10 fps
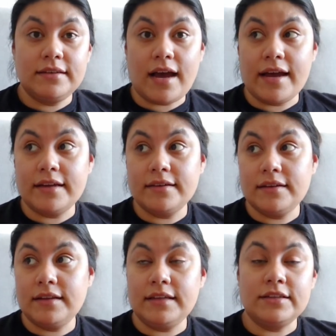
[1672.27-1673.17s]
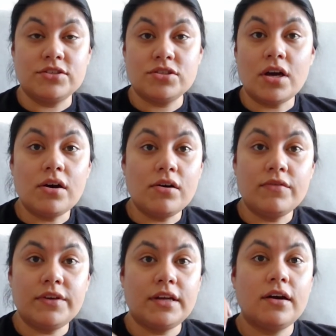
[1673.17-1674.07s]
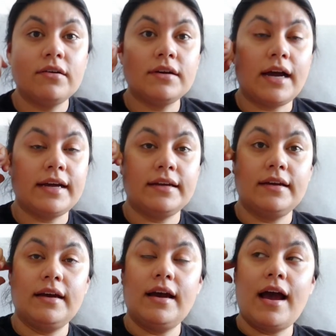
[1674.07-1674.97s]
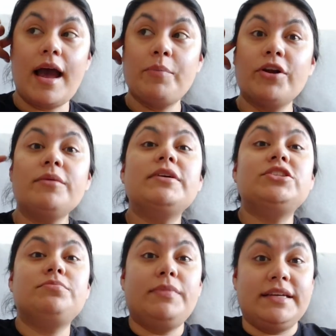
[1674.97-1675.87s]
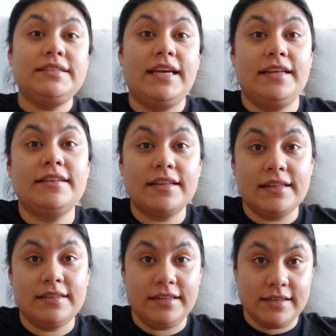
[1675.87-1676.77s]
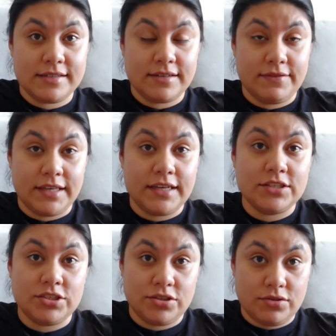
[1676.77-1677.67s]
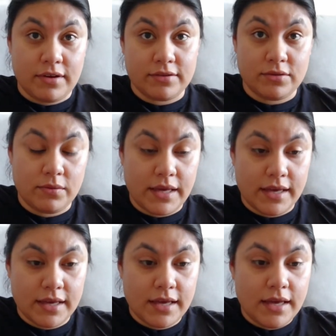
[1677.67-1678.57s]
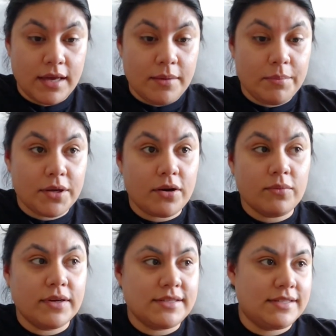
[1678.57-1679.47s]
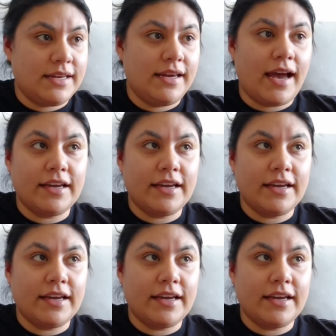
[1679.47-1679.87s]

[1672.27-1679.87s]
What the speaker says: I clean the stove, you know, I pretty much maintain the cleanliness of the kitchen throughout the week. But on Wednesday, I